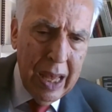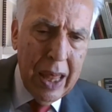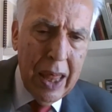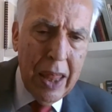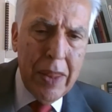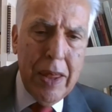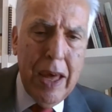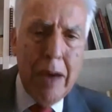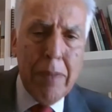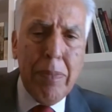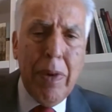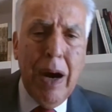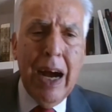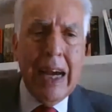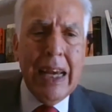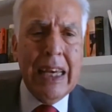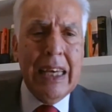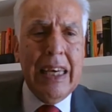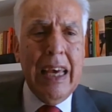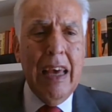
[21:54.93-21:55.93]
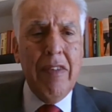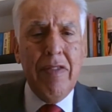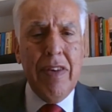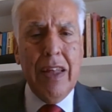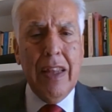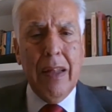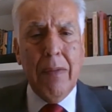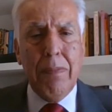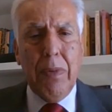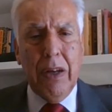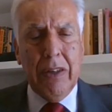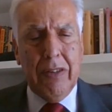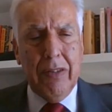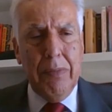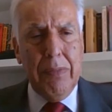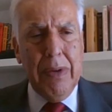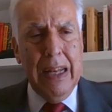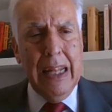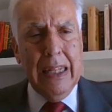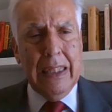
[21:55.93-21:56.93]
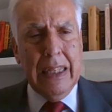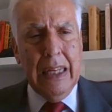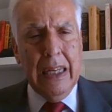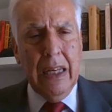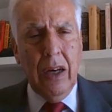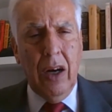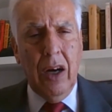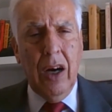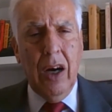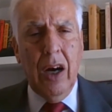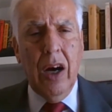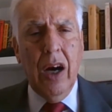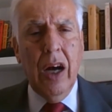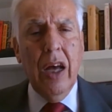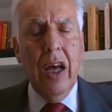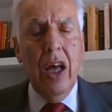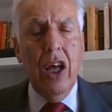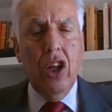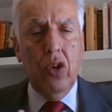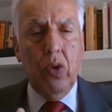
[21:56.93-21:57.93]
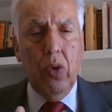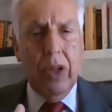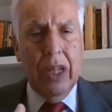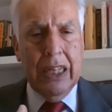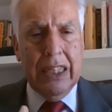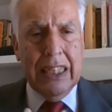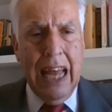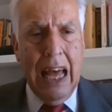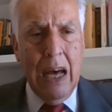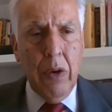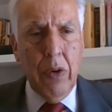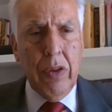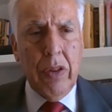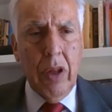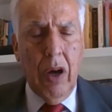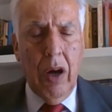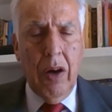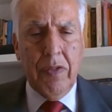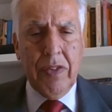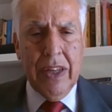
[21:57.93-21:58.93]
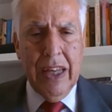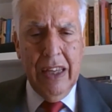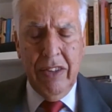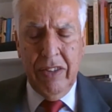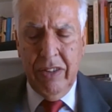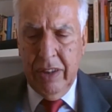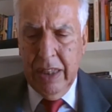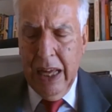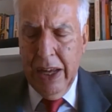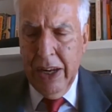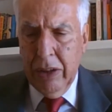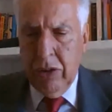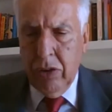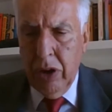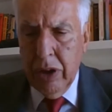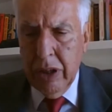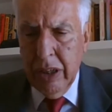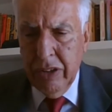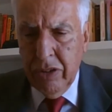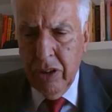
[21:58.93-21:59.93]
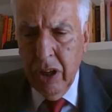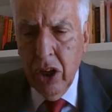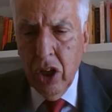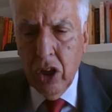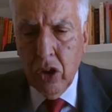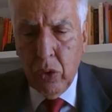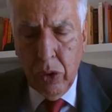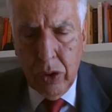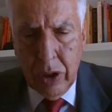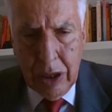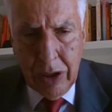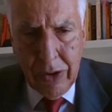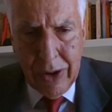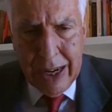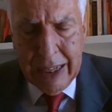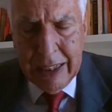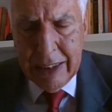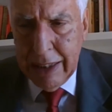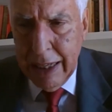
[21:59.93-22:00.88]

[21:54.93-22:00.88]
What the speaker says: thereby giving the possibility to the south of his territories, to the Greeks in